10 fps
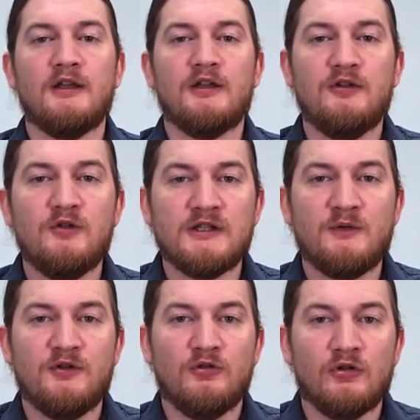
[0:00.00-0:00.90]
Usually
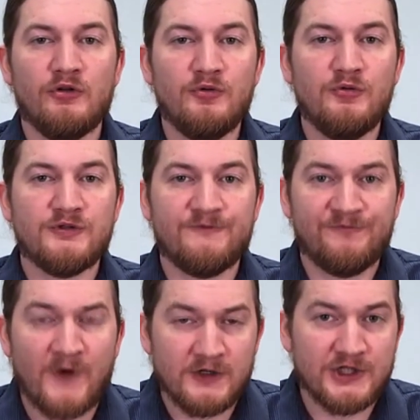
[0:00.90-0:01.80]
when you lose
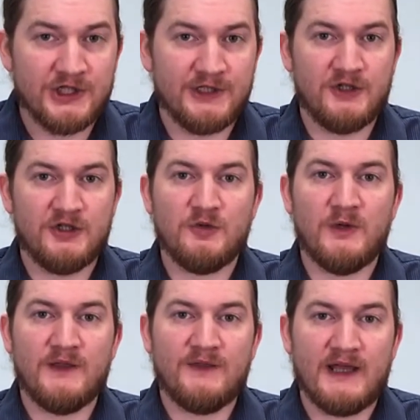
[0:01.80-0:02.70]
function in a
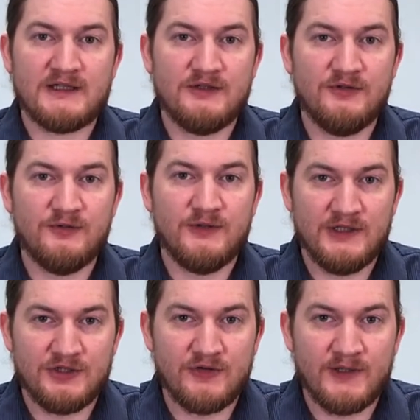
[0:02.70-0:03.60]
joint, that's due to
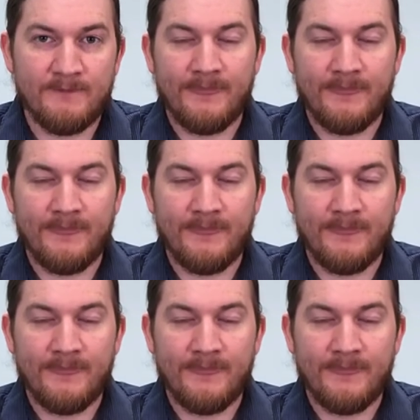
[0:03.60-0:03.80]
injury.